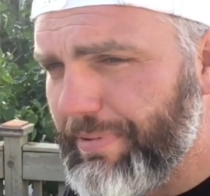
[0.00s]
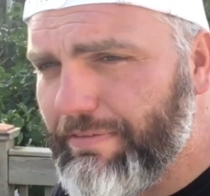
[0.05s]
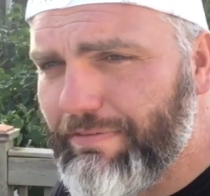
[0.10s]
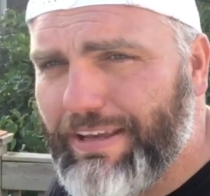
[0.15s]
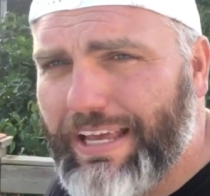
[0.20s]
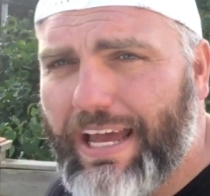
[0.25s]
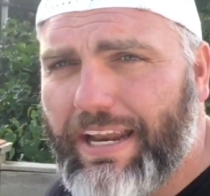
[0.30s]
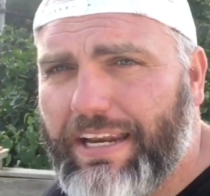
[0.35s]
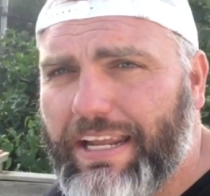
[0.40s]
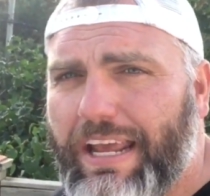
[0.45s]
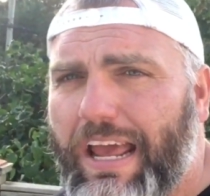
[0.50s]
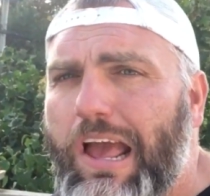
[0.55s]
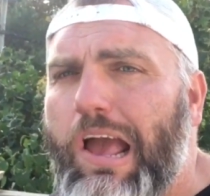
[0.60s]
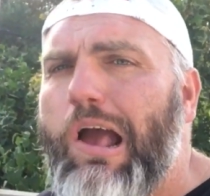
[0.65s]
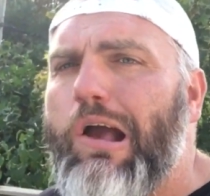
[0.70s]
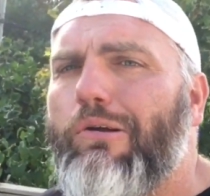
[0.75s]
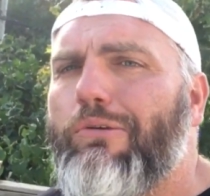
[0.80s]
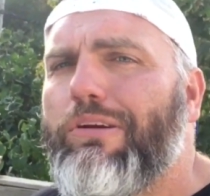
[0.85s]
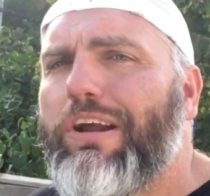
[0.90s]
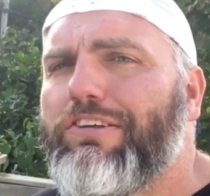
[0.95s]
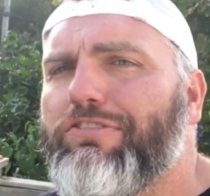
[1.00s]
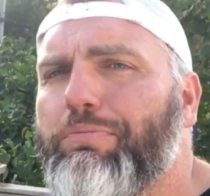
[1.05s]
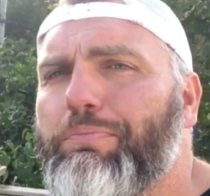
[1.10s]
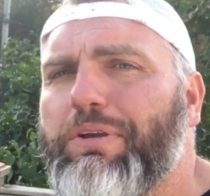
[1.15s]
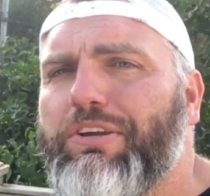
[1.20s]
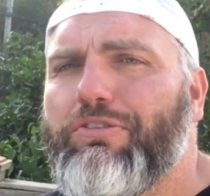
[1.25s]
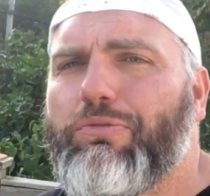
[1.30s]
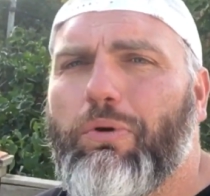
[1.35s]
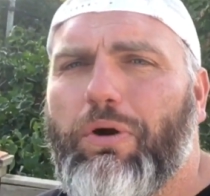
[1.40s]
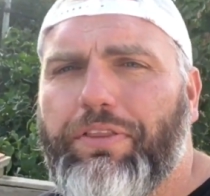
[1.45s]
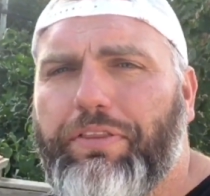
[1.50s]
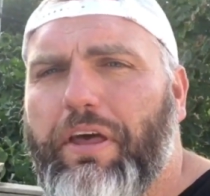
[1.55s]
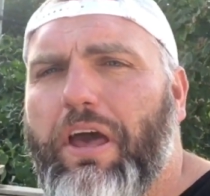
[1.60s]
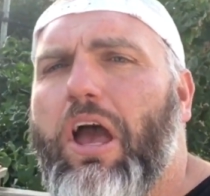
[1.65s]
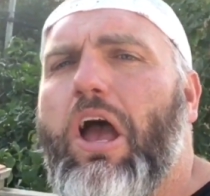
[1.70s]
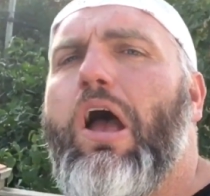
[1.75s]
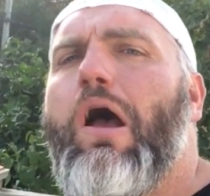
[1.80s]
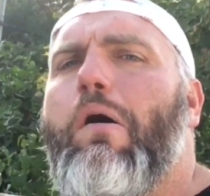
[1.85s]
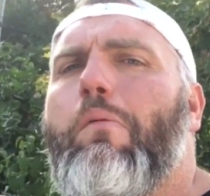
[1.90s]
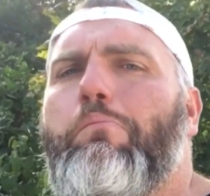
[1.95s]
me. If you got any recipes you want the
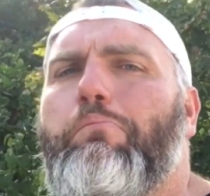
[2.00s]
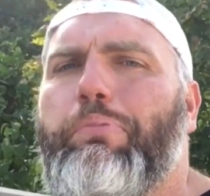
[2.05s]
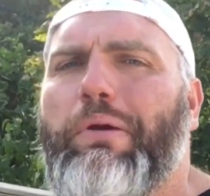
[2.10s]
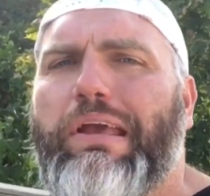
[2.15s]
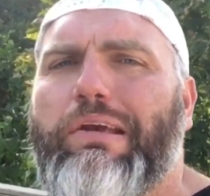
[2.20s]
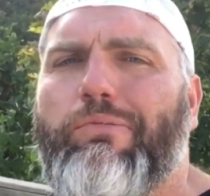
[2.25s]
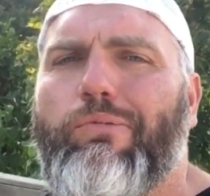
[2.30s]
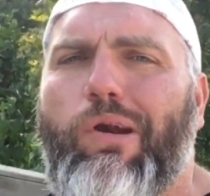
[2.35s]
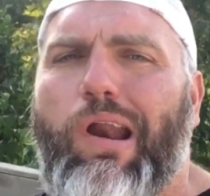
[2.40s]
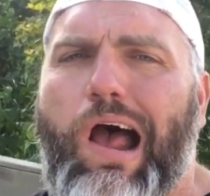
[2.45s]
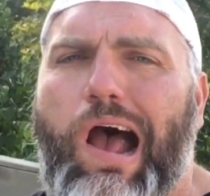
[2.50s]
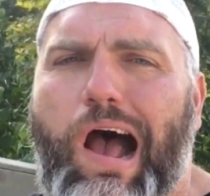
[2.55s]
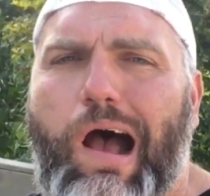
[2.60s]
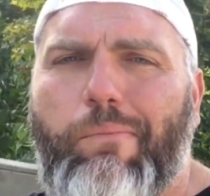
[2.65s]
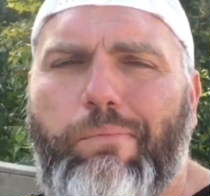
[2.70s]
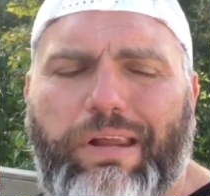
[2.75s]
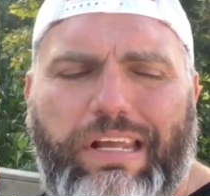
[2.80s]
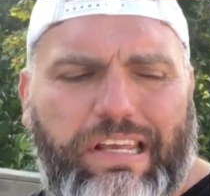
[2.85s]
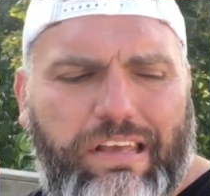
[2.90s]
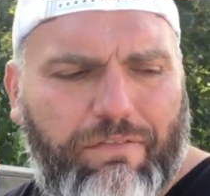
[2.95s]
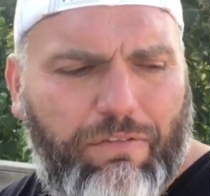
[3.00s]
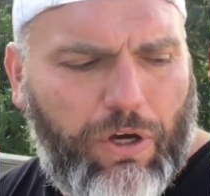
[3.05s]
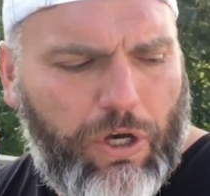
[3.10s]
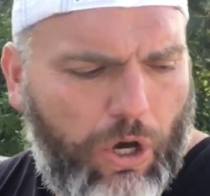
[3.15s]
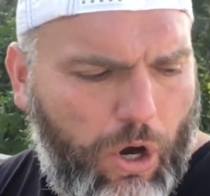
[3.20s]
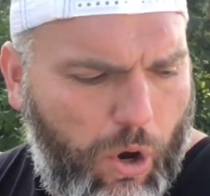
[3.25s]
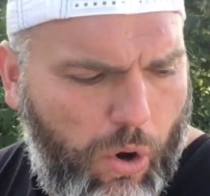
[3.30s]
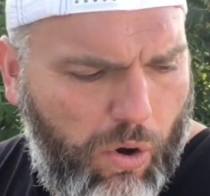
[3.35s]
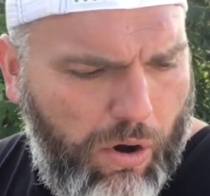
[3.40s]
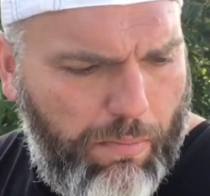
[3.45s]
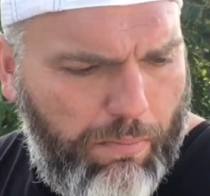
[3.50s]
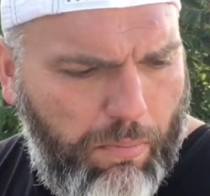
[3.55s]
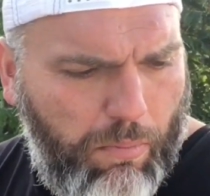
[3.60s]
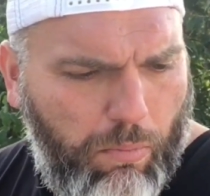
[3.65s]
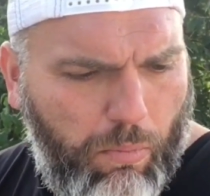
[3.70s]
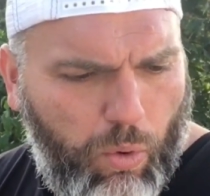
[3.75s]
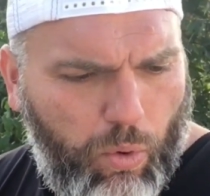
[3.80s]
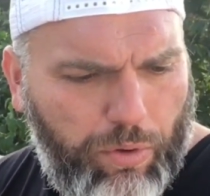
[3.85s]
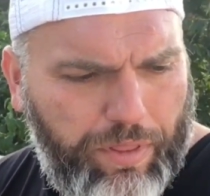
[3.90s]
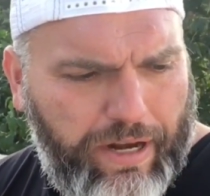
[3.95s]
big Robb to give a go, I'm
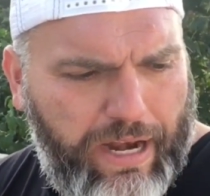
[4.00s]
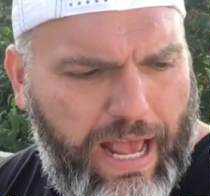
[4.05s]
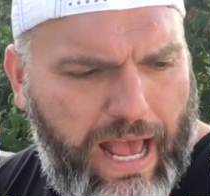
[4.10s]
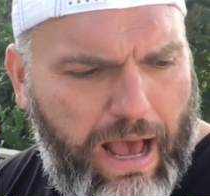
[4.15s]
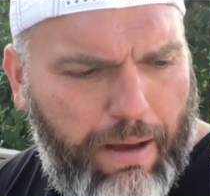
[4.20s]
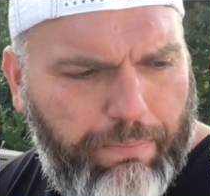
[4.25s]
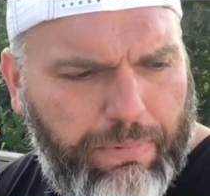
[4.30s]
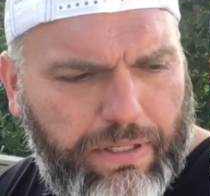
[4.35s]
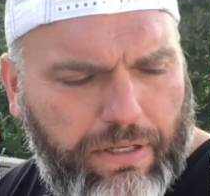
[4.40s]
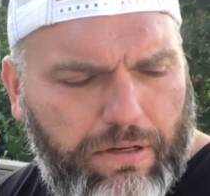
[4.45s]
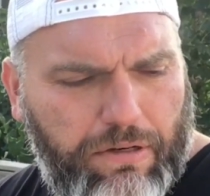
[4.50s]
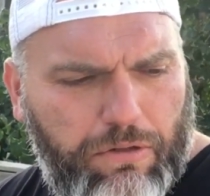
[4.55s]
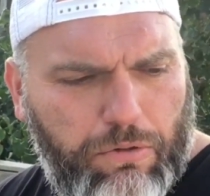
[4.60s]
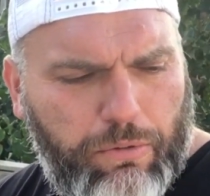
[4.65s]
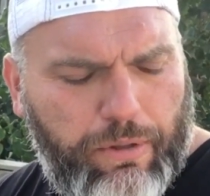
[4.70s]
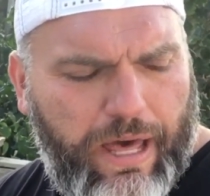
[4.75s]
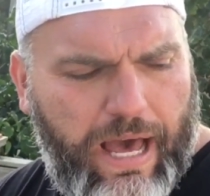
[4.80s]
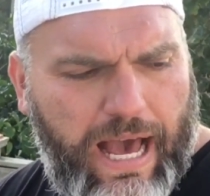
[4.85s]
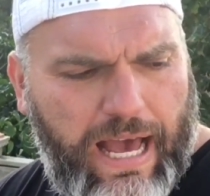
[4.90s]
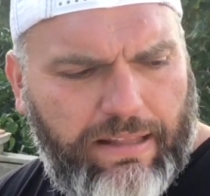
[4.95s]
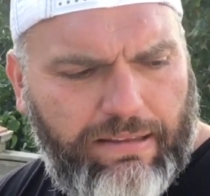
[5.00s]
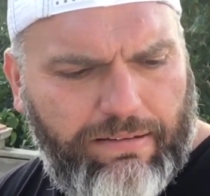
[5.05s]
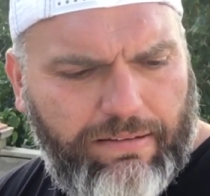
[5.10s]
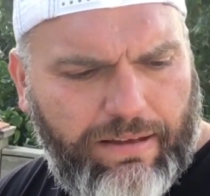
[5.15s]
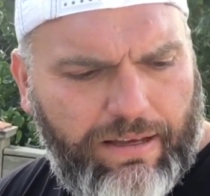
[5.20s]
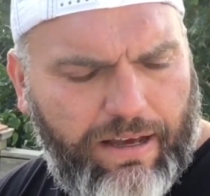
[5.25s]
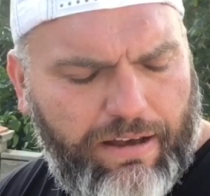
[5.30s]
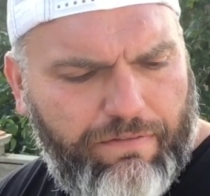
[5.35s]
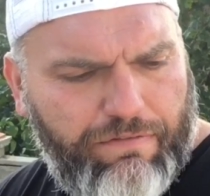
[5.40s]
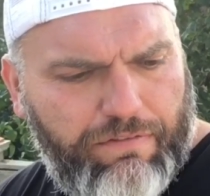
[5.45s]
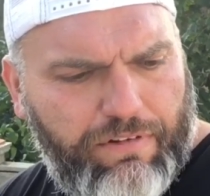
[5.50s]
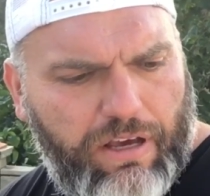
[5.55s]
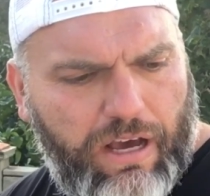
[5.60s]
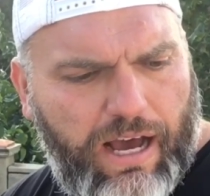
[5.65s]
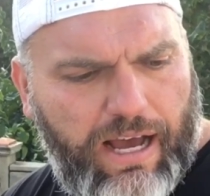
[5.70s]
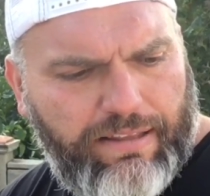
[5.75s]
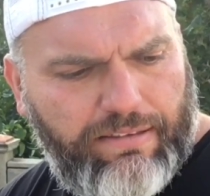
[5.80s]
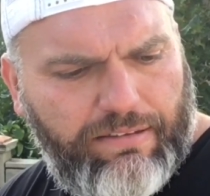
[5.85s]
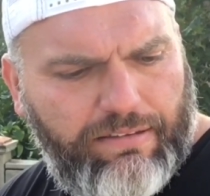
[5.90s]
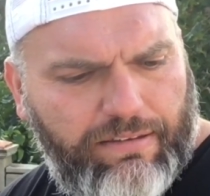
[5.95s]
more than happy to do that. I've
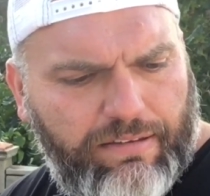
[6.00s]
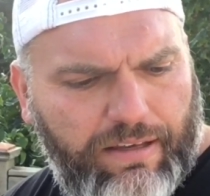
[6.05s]
got